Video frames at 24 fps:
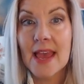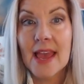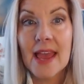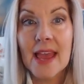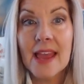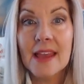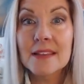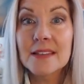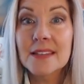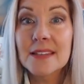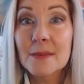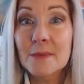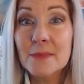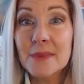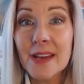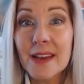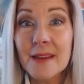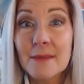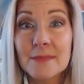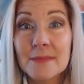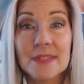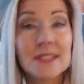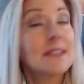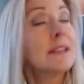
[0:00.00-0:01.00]
And
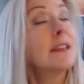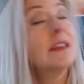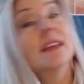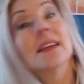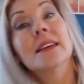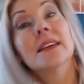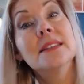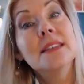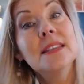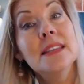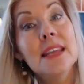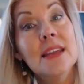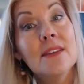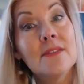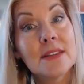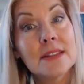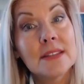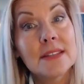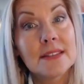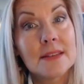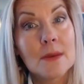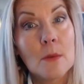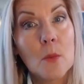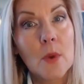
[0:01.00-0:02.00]
sometimes isn't
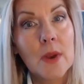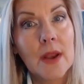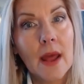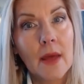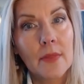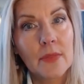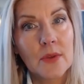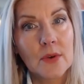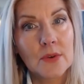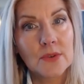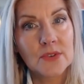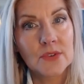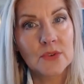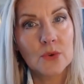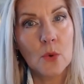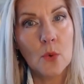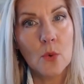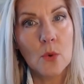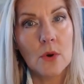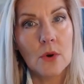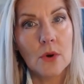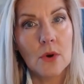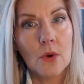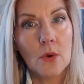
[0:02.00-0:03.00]
even someone at their
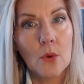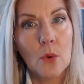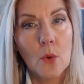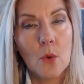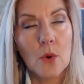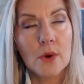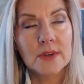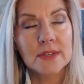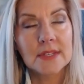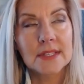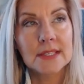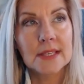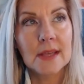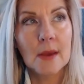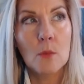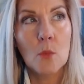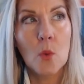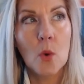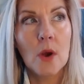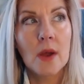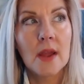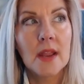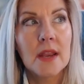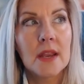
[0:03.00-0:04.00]
school or
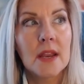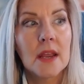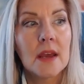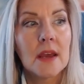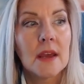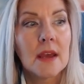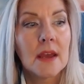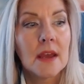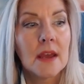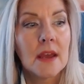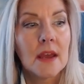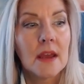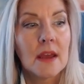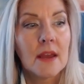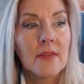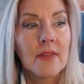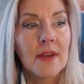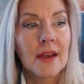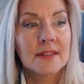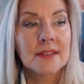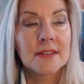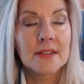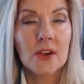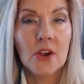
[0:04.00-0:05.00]
someone
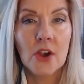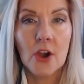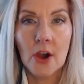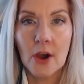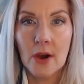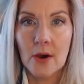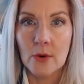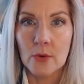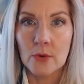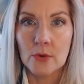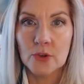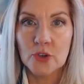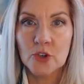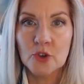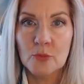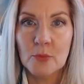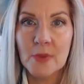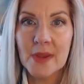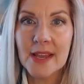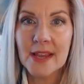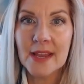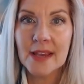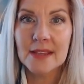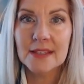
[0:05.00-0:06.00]
that's a coach,
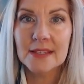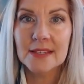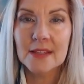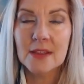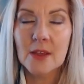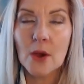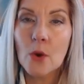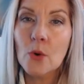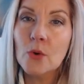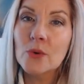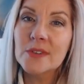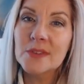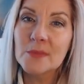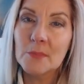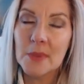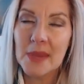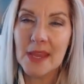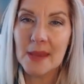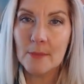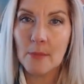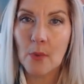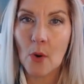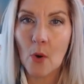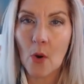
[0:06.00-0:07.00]
because those
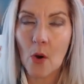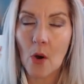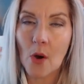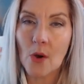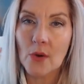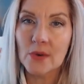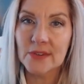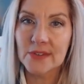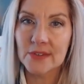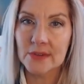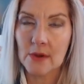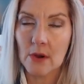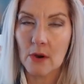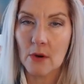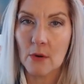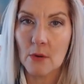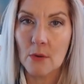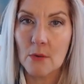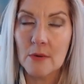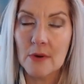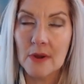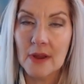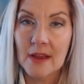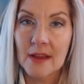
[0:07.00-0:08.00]
people
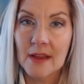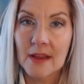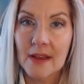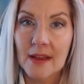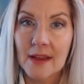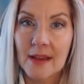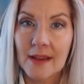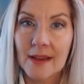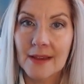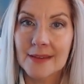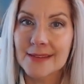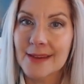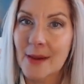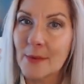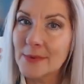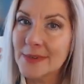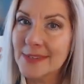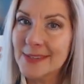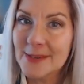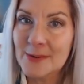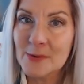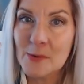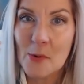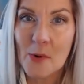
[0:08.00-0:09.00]
also, because I
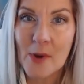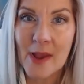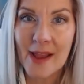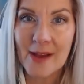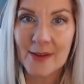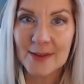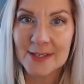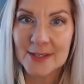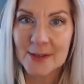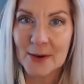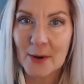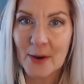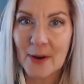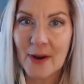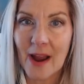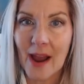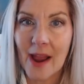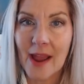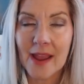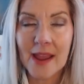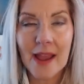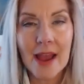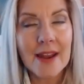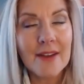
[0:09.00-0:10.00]
was a school counselor,
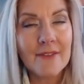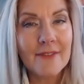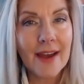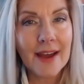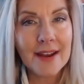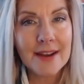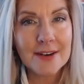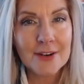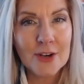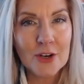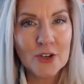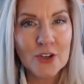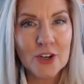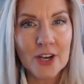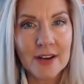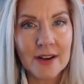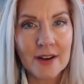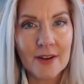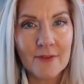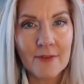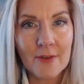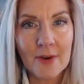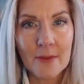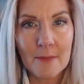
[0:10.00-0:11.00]
I kind of had an
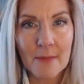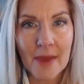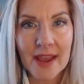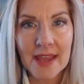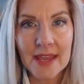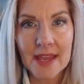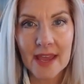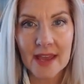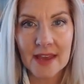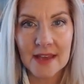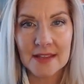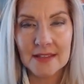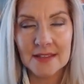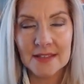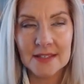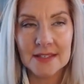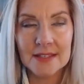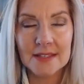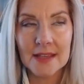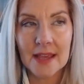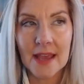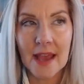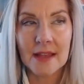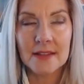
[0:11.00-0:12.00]
agenda for my
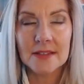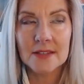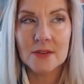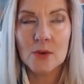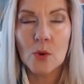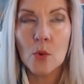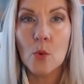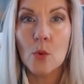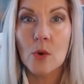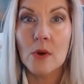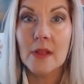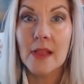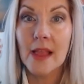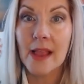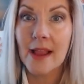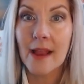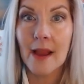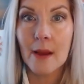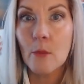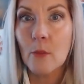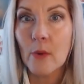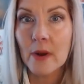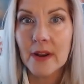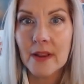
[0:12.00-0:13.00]
kids at school.
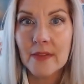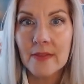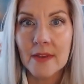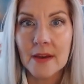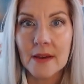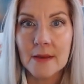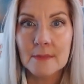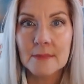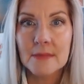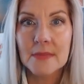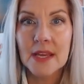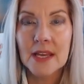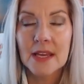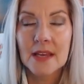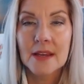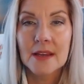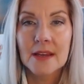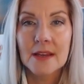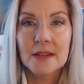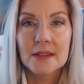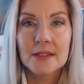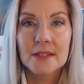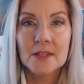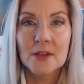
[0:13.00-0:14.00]
Like, I wanted them
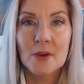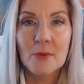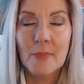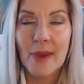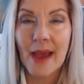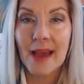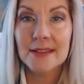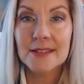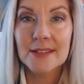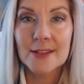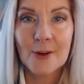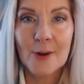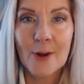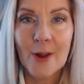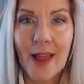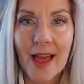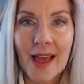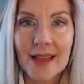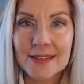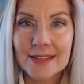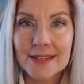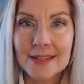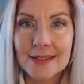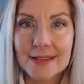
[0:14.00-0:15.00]
to pass their
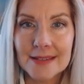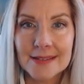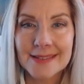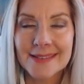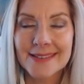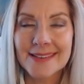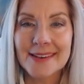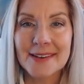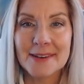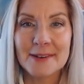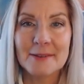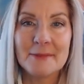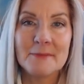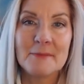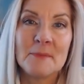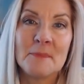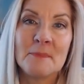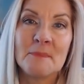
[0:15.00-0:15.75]
classes and